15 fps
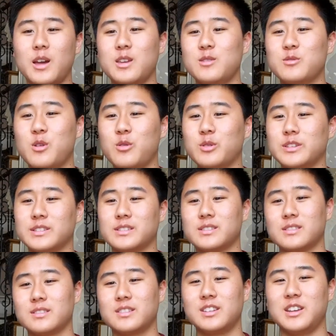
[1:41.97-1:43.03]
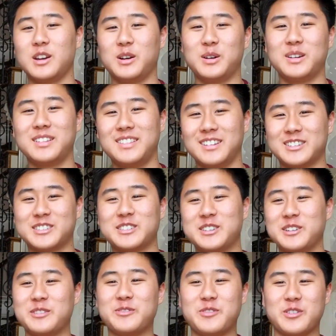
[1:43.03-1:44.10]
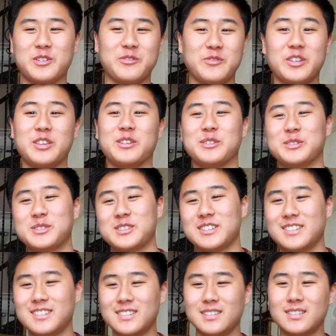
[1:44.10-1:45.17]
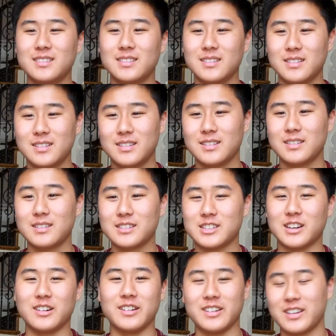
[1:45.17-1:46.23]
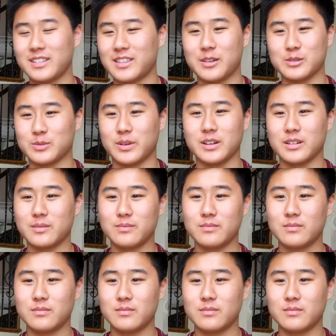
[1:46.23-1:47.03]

IU always, you know, looks good for her videos. Sorry, that was random.